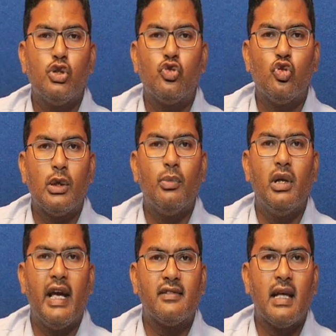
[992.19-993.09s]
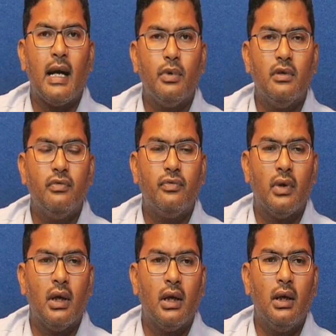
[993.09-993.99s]
suitable example
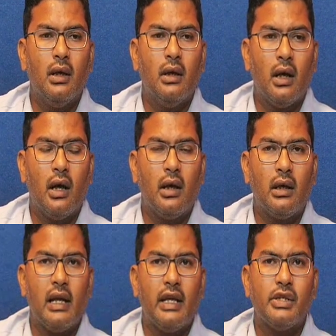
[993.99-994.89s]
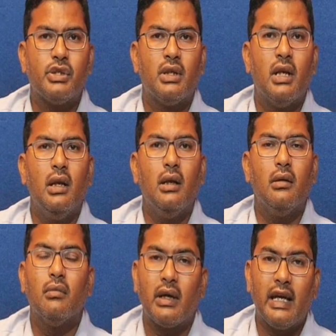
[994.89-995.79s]
for non-relational
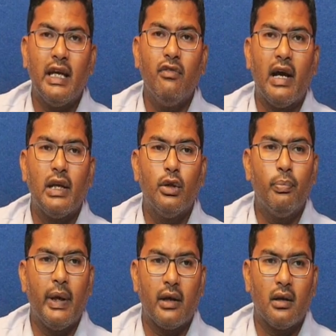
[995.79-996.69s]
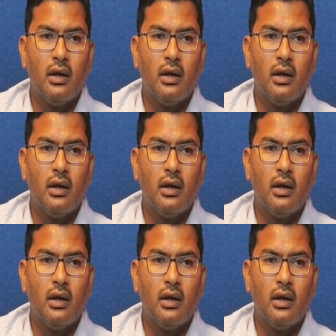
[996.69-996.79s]
key value pair,